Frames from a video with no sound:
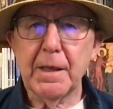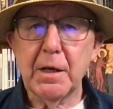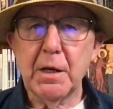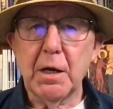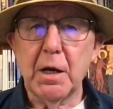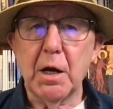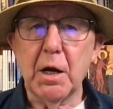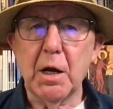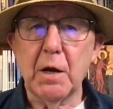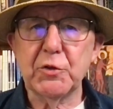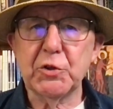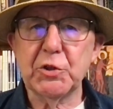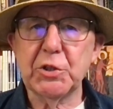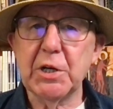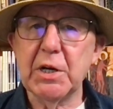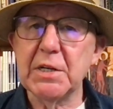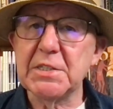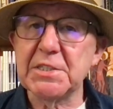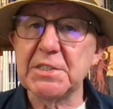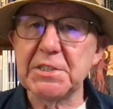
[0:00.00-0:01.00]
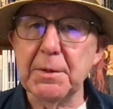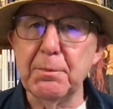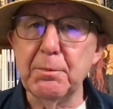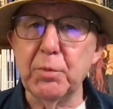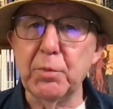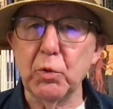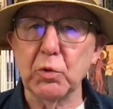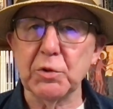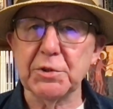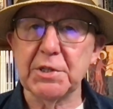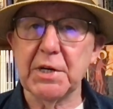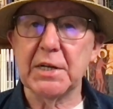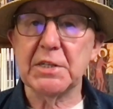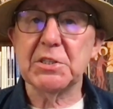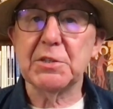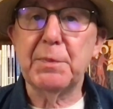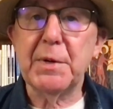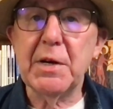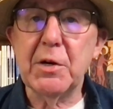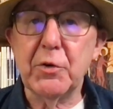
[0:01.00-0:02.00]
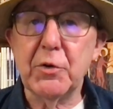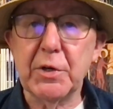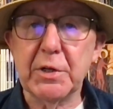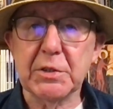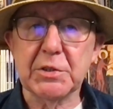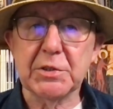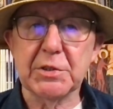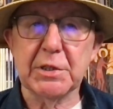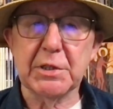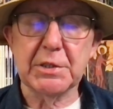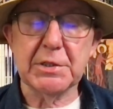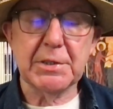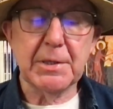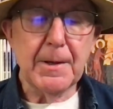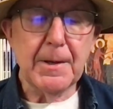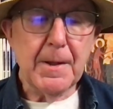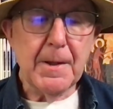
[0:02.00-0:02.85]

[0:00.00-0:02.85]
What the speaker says: of shared symbols and experiences